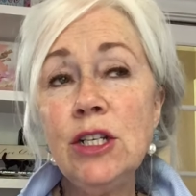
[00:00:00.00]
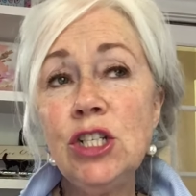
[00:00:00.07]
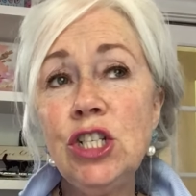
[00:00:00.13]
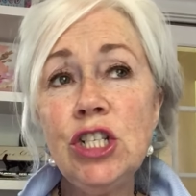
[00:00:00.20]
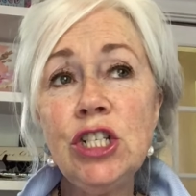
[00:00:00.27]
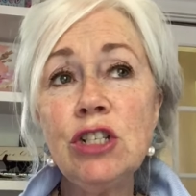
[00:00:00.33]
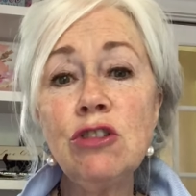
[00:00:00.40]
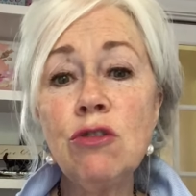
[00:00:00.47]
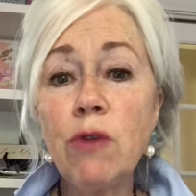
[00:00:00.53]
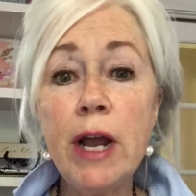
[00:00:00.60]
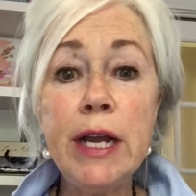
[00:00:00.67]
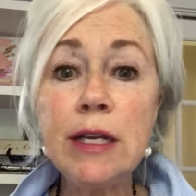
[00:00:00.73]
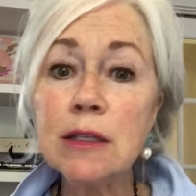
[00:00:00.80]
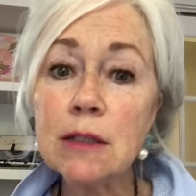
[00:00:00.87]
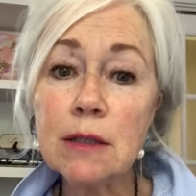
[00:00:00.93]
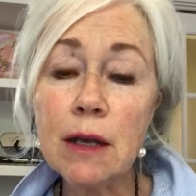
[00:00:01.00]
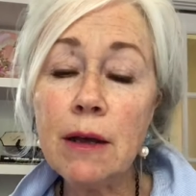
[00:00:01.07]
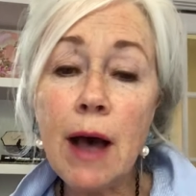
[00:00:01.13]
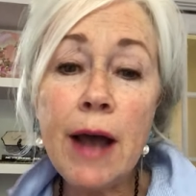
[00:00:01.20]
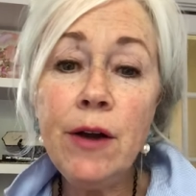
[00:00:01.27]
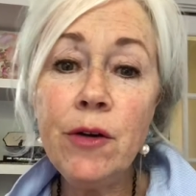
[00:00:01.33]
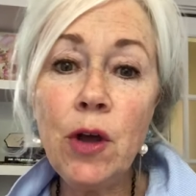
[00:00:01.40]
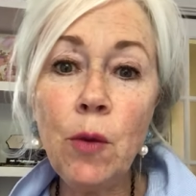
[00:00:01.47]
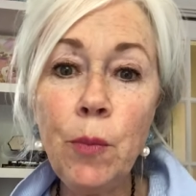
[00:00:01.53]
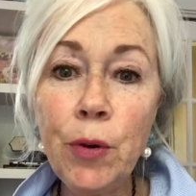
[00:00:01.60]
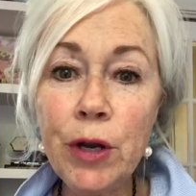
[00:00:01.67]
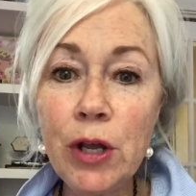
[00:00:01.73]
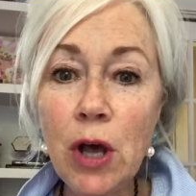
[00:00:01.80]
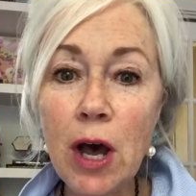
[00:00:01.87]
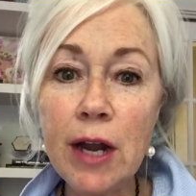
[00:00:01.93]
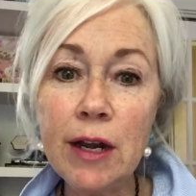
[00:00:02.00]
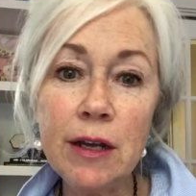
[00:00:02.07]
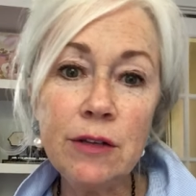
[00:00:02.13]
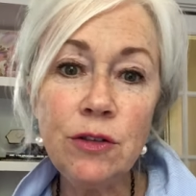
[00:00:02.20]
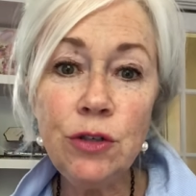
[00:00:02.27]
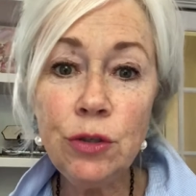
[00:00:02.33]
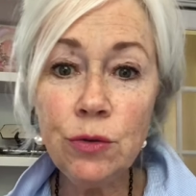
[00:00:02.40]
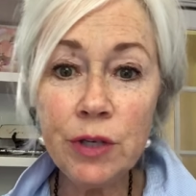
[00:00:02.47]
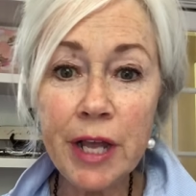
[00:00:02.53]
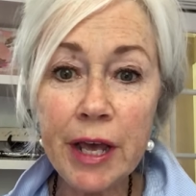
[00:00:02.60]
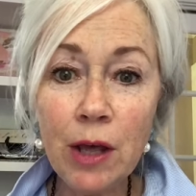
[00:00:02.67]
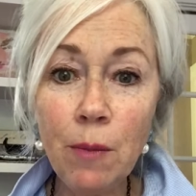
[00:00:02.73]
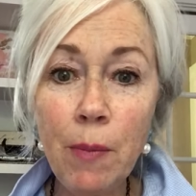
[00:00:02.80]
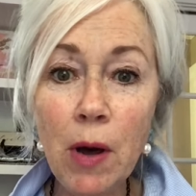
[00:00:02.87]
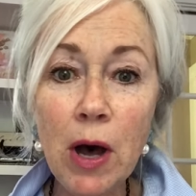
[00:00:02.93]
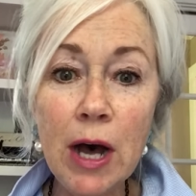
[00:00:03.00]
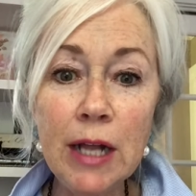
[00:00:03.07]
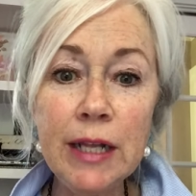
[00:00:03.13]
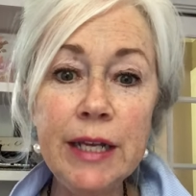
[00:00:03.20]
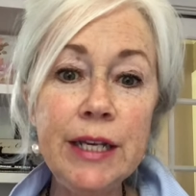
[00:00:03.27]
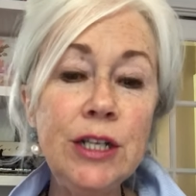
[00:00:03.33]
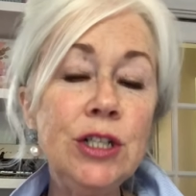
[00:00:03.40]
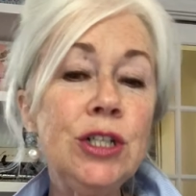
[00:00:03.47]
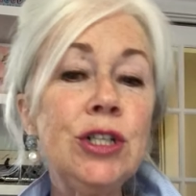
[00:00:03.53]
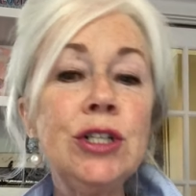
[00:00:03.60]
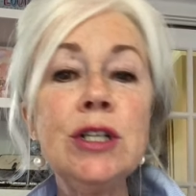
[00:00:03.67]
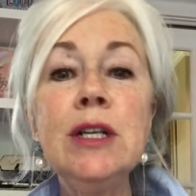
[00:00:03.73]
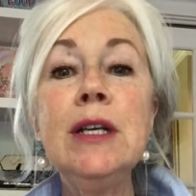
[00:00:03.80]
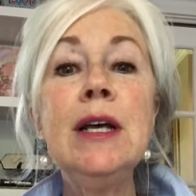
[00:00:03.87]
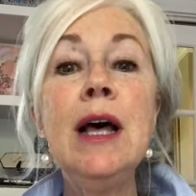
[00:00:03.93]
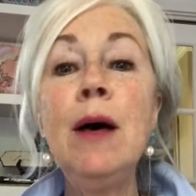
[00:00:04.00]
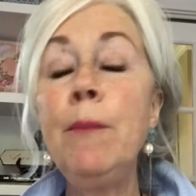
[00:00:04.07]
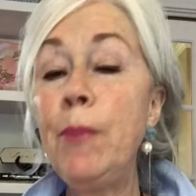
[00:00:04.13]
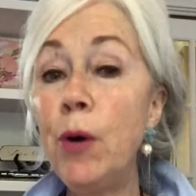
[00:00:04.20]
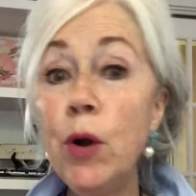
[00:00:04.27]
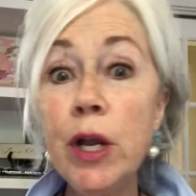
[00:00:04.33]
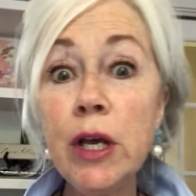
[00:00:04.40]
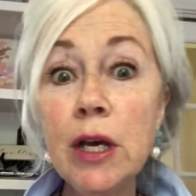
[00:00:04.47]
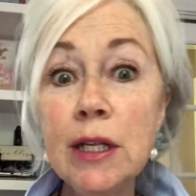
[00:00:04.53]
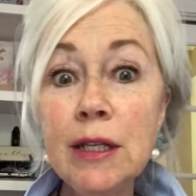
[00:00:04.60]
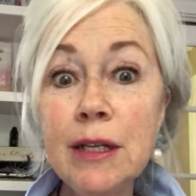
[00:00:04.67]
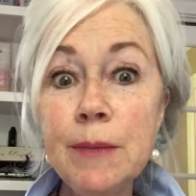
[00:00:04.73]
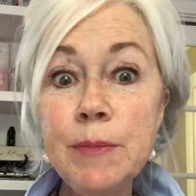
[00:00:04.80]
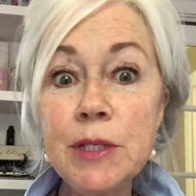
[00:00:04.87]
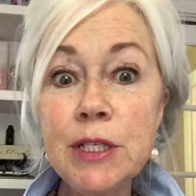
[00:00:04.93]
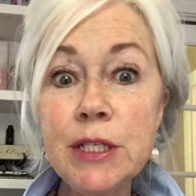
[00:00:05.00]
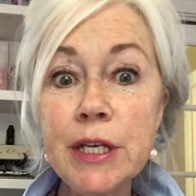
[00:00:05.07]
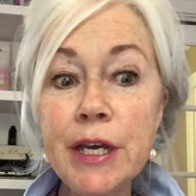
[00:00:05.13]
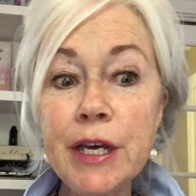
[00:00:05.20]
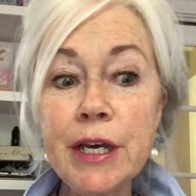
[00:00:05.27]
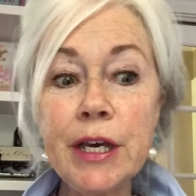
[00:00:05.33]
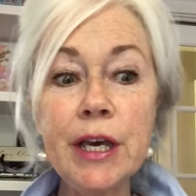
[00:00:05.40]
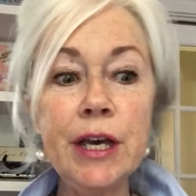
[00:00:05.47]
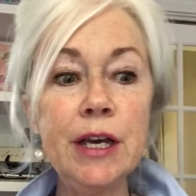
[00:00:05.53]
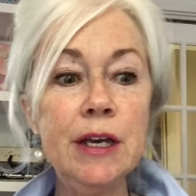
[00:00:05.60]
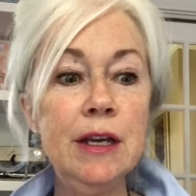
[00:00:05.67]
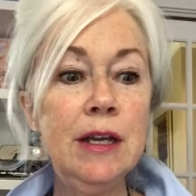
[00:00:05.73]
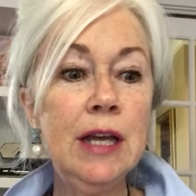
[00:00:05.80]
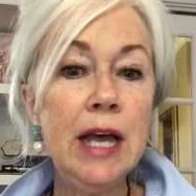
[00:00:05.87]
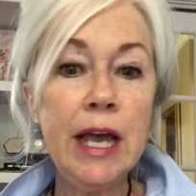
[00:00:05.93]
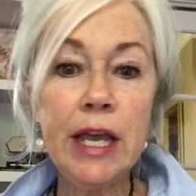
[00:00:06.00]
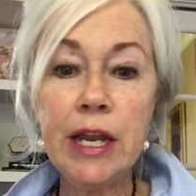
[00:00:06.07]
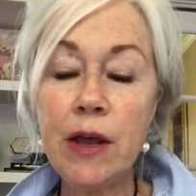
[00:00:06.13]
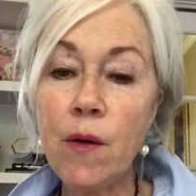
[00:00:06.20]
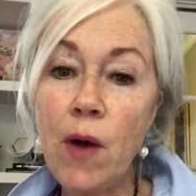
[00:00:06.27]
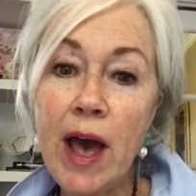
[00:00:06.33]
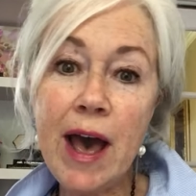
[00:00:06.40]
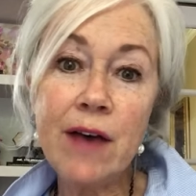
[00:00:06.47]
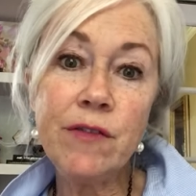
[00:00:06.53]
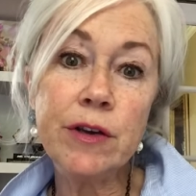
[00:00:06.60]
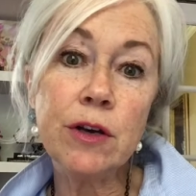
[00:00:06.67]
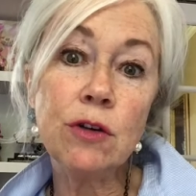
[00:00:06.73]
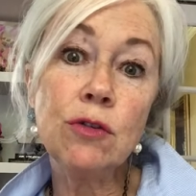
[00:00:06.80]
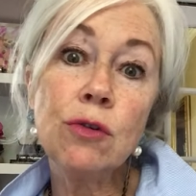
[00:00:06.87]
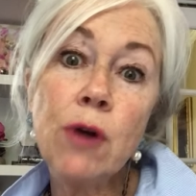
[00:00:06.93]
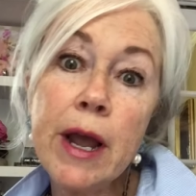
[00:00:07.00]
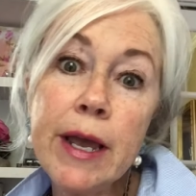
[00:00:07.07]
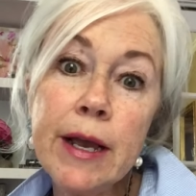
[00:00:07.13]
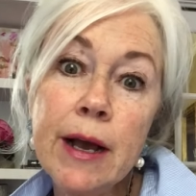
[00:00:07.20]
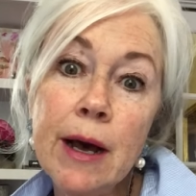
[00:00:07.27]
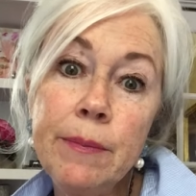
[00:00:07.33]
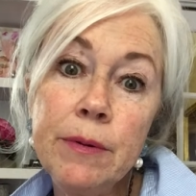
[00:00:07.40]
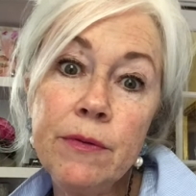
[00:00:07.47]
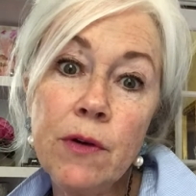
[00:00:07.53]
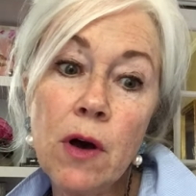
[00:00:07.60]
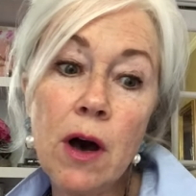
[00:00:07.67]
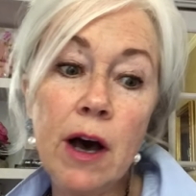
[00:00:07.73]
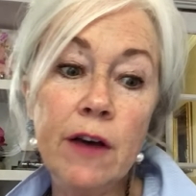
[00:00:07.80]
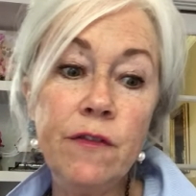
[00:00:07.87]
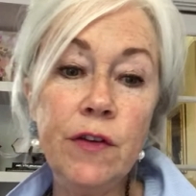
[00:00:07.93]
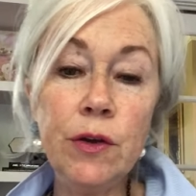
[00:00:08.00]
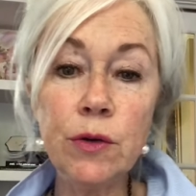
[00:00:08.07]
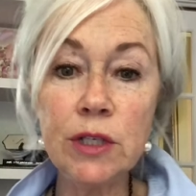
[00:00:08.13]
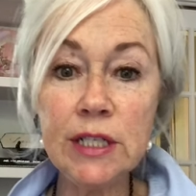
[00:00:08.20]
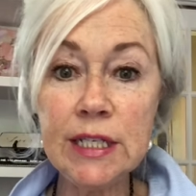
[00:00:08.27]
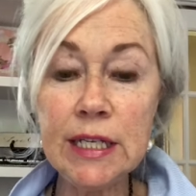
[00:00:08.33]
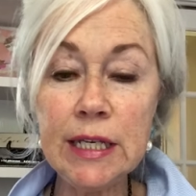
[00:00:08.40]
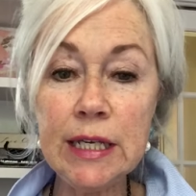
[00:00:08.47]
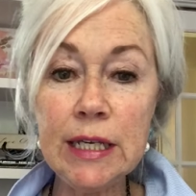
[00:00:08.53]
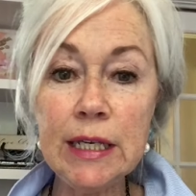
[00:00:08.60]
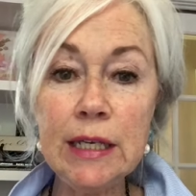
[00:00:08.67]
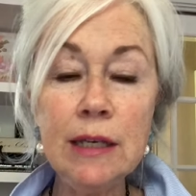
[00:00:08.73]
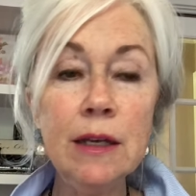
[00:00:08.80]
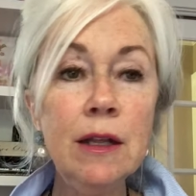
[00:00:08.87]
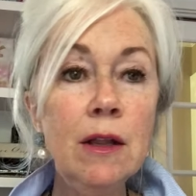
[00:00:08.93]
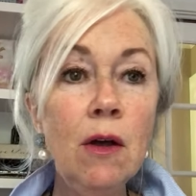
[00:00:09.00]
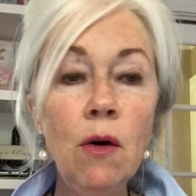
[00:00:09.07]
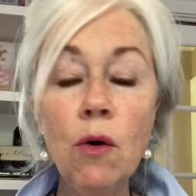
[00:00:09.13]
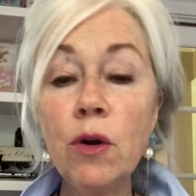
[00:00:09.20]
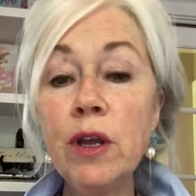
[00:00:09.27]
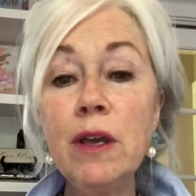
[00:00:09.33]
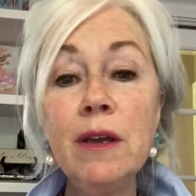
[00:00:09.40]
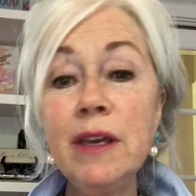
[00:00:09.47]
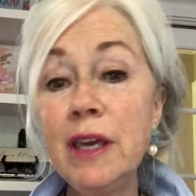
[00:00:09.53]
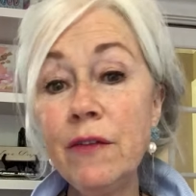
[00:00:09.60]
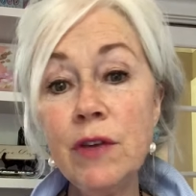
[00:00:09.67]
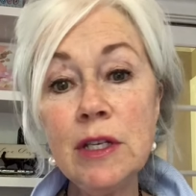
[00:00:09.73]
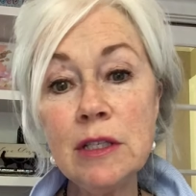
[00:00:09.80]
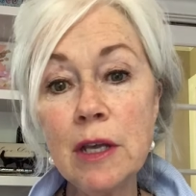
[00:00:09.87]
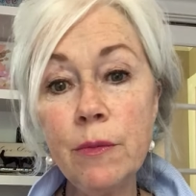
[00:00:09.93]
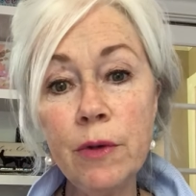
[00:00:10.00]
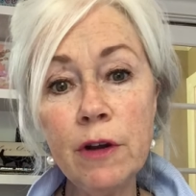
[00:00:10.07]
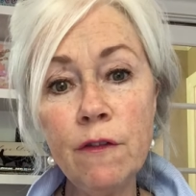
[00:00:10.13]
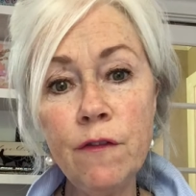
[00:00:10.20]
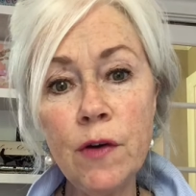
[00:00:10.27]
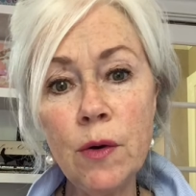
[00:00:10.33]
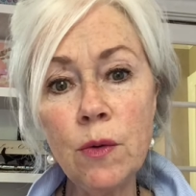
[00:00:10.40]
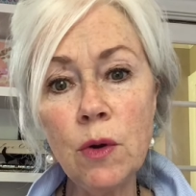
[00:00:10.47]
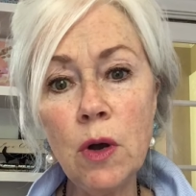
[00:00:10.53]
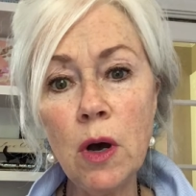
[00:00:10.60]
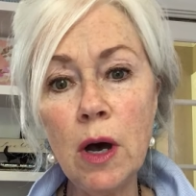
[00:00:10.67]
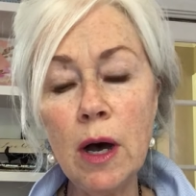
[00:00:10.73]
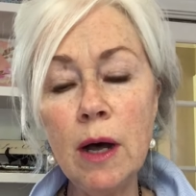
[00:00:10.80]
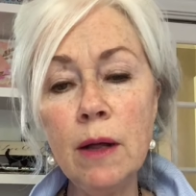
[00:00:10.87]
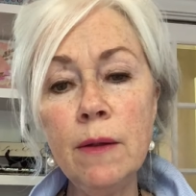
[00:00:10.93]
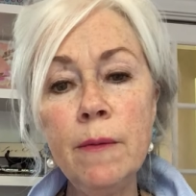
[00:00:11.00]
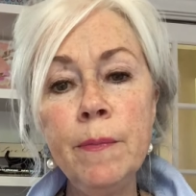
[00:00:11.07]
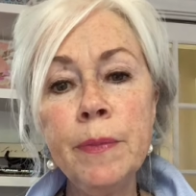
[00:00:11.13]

just as great as, I don't know, putting on a new nail polish, putting on lipstick, you know, having a great cup of coffee or tea, or giving someone a phone call.